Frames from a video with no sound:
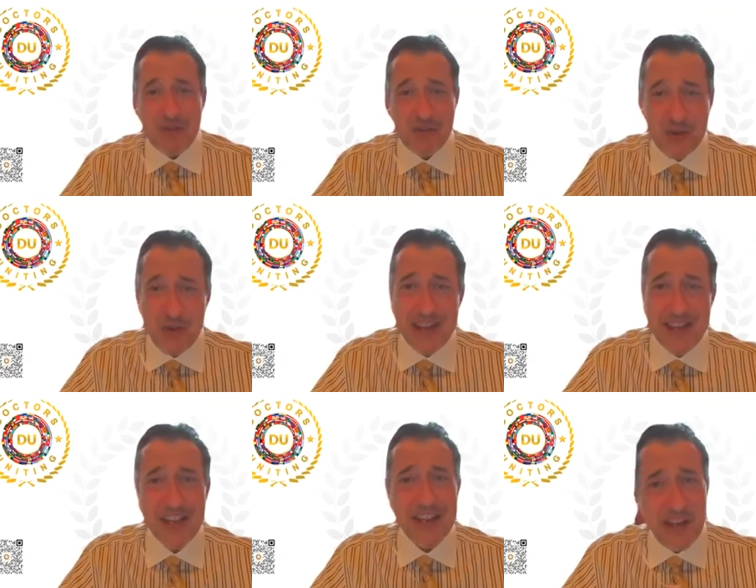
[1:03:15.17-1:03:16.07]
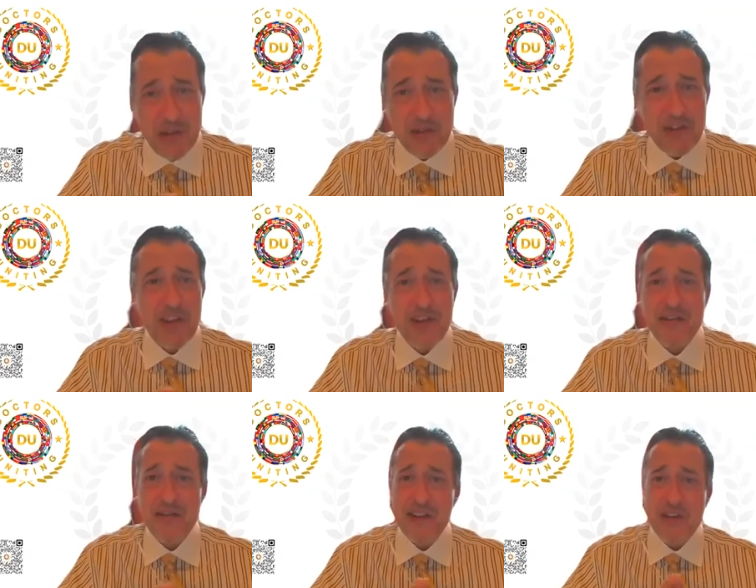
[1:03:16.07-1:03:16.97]
So I think in
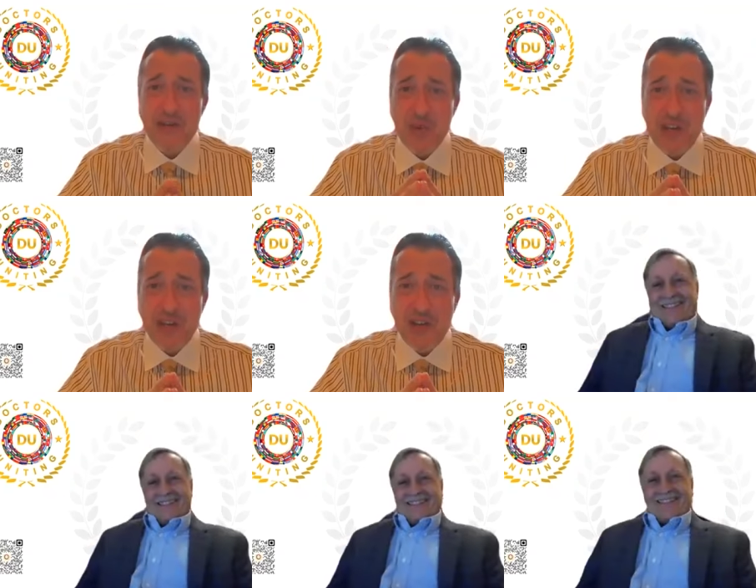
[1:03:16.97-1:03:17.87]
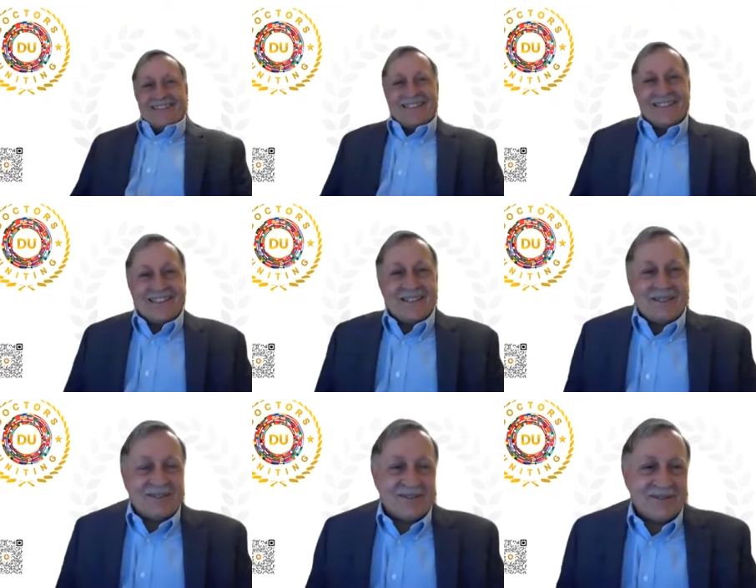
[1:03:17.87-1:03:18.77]
healthcare,
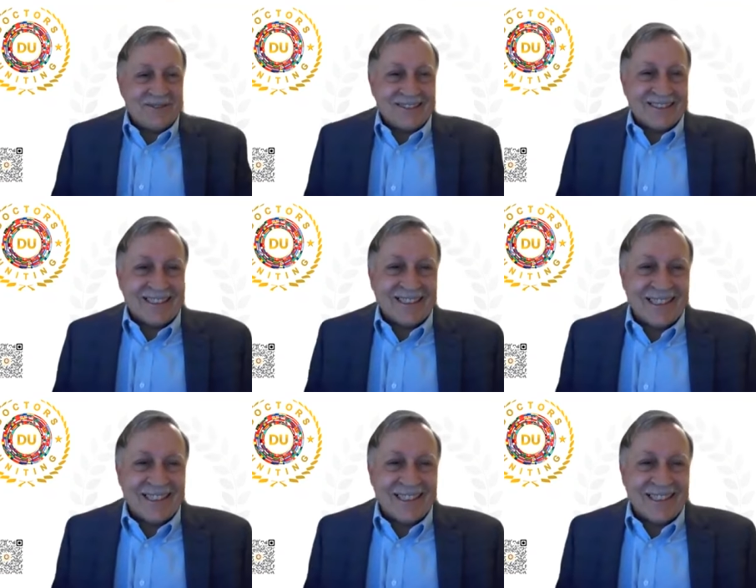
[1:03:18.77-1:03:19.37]
we need to